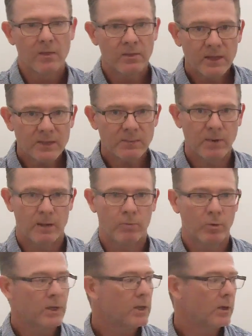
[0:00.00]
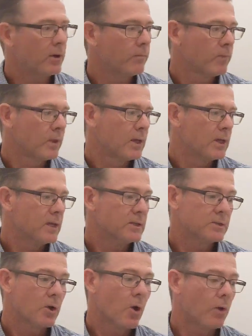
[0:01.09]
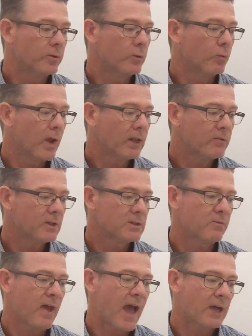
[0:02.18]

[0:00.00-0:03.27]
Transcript: This paper here is called The Relevance of